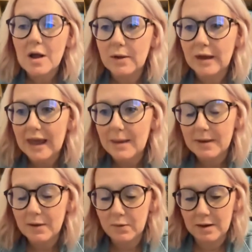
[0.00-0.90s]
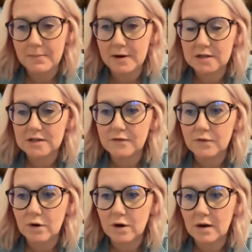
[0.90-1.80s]
but you can't be reimbursed
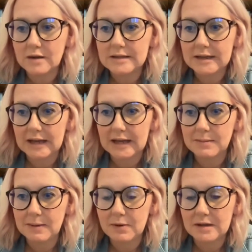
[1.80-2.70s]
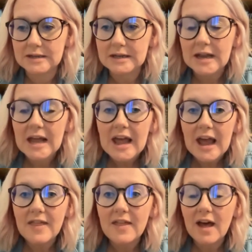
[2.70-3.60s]
for sending it to be printed.
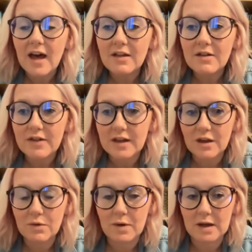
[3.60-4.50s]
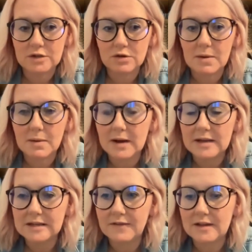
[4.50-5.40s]
And then, the other thing you'll want to remember
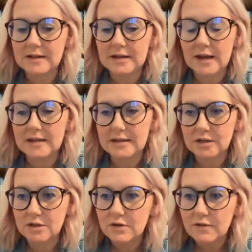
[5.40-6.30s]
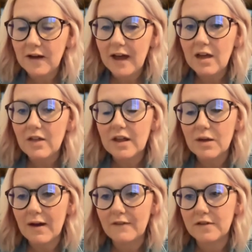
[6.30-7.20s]
is if it's a digital file, then
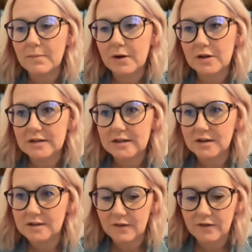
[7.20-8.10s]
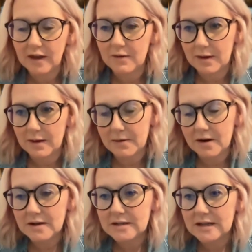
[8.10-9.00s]
you have to purchase it yourself and get
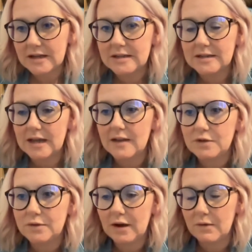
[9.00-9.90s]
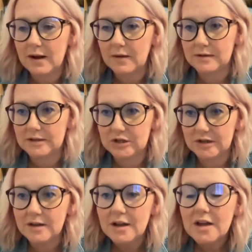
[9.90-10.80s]
reimbursed instead of doing a
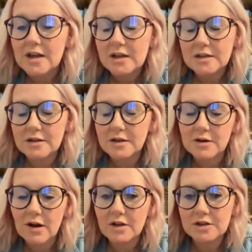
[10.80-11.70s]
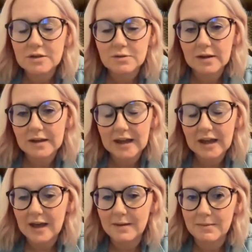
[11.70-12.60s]
requisition. So, those are all just really
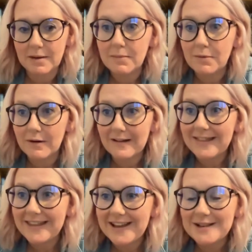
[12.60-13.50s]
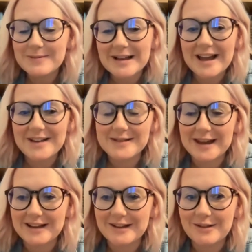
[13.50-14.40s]
um, important things, but kind of
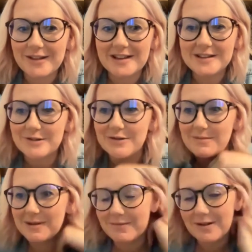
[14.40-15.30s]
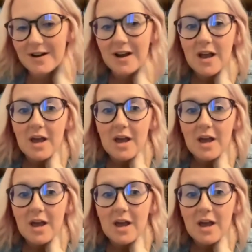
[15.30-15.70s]
technical things things to remember.